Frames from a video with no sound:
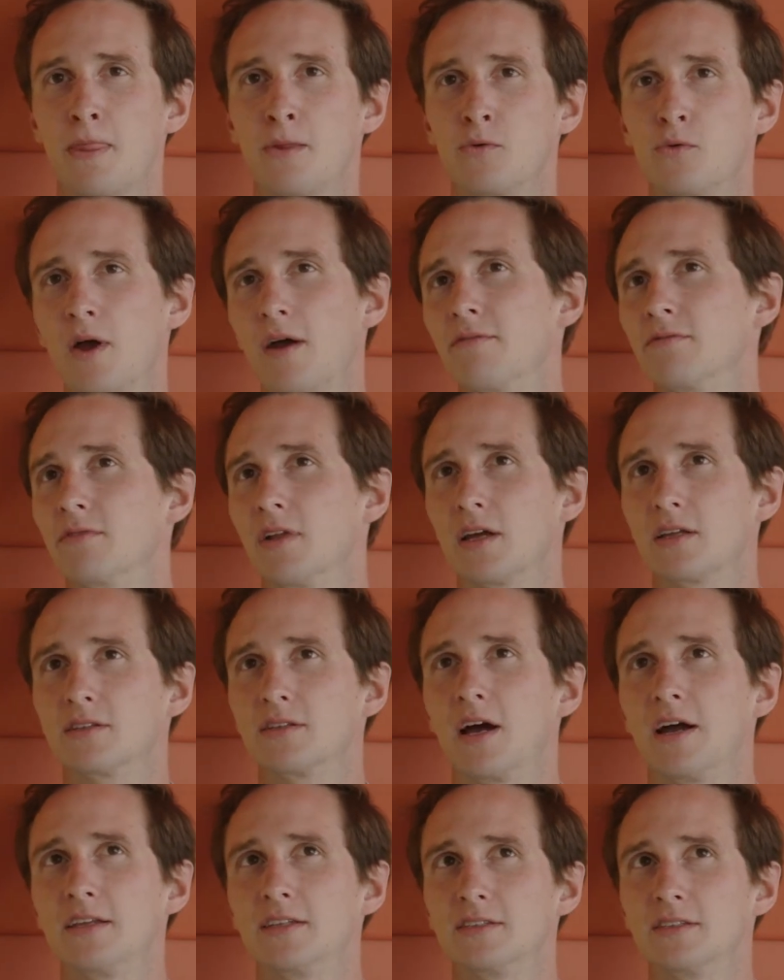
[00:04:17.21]
we have like
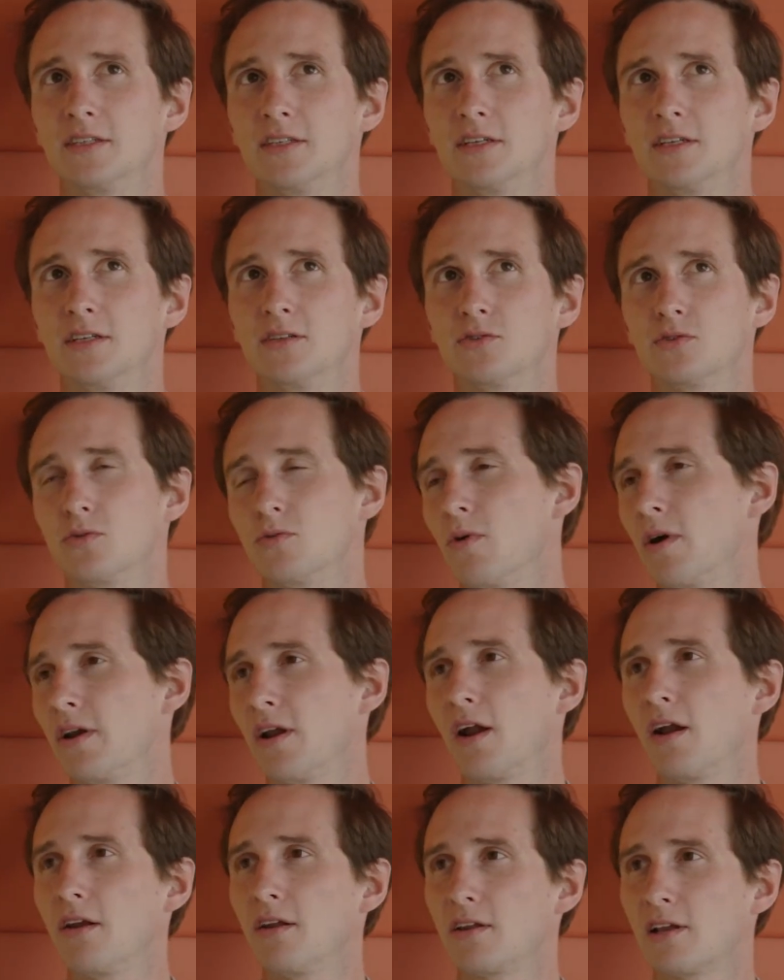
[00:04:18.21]
90 to
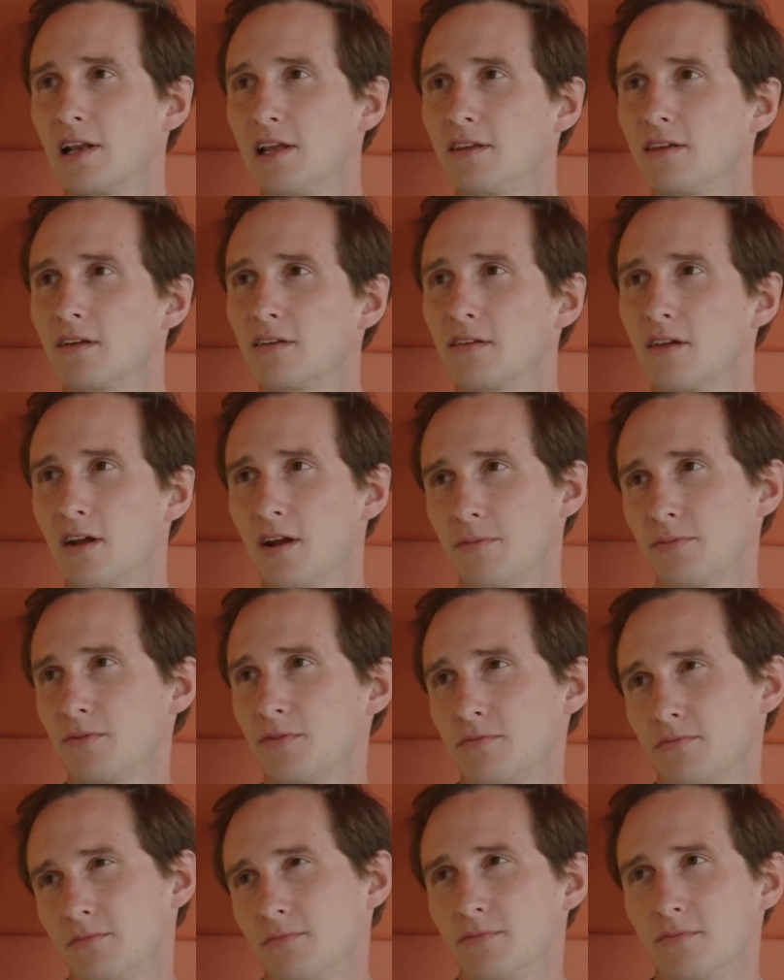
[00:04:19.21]
100 clean tech startups
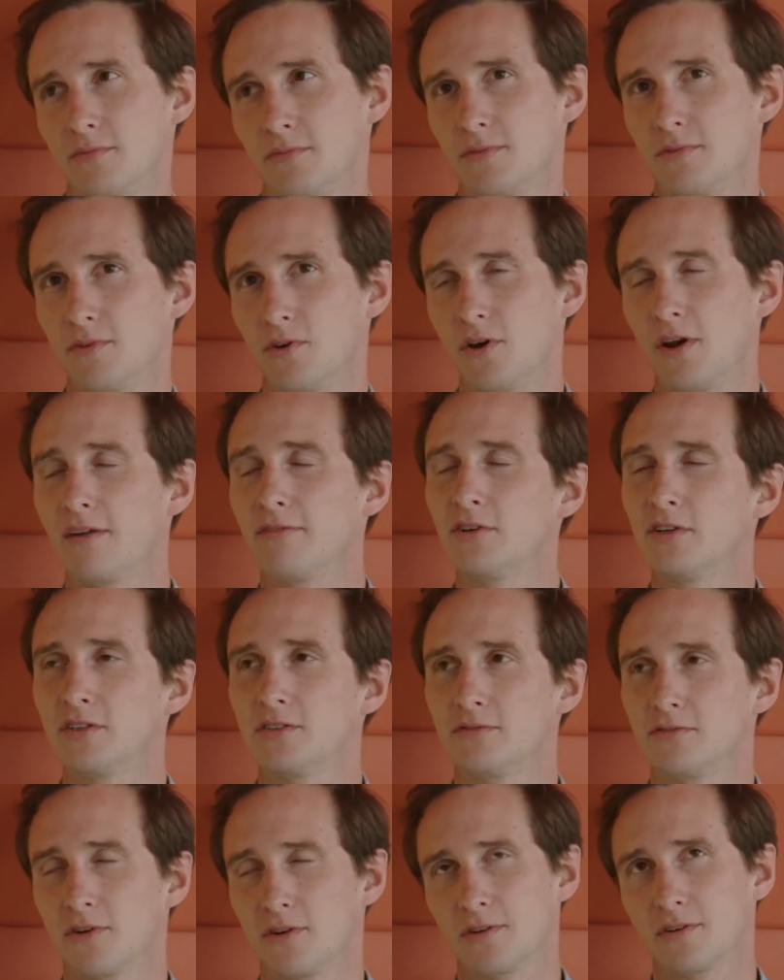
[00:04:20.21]
on average,
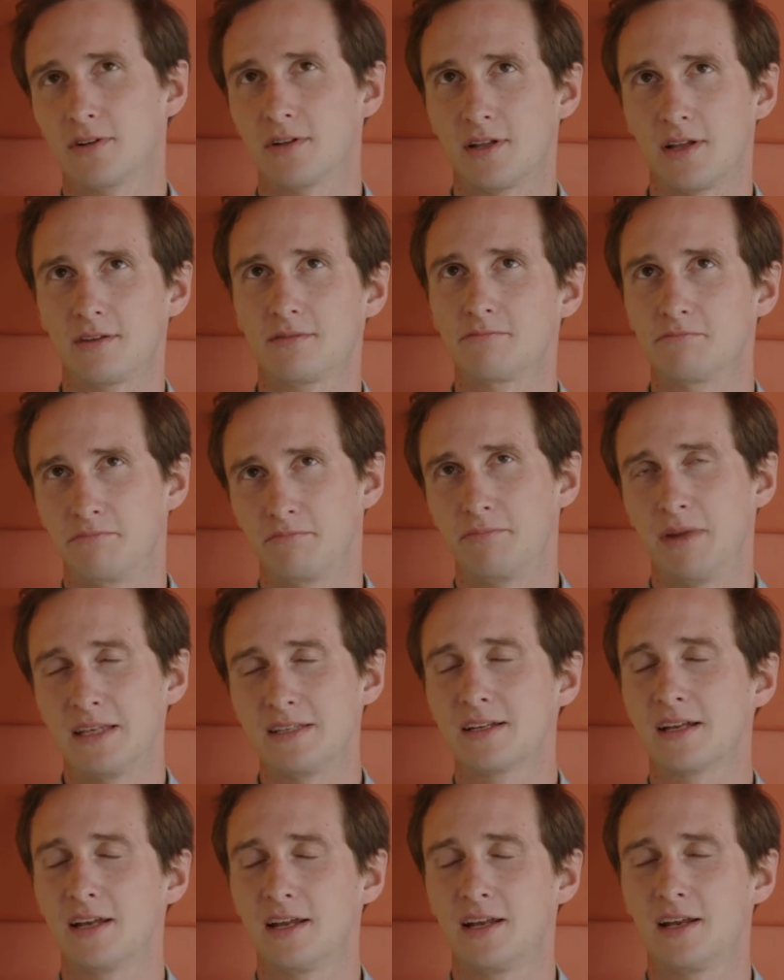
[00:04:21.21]
or mm. like
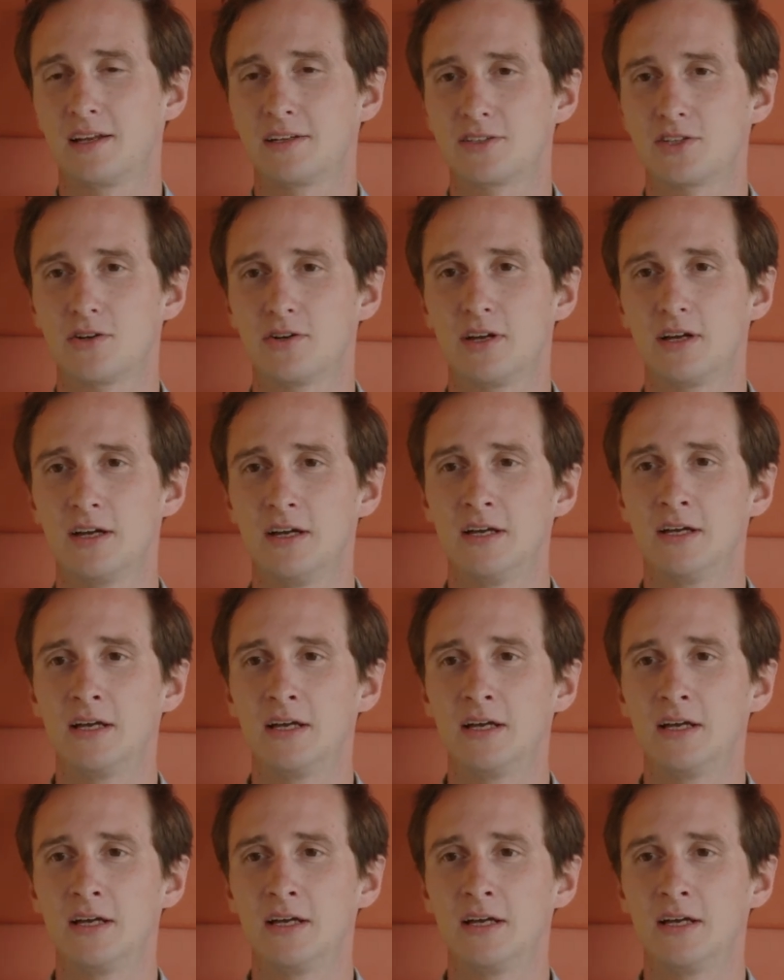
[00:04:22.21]
basically in Estonia.